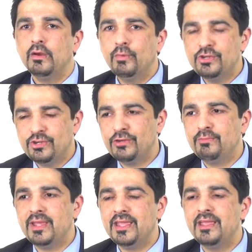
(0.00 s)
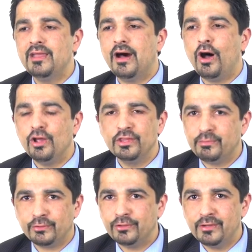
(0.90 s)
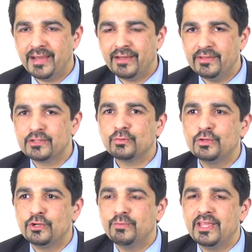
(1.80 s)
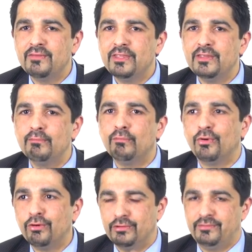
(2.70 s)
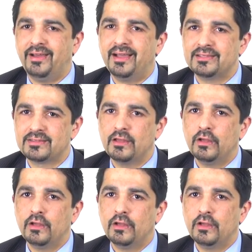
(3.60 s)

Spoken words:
We should be on the ball about this. We should be giving them more advice.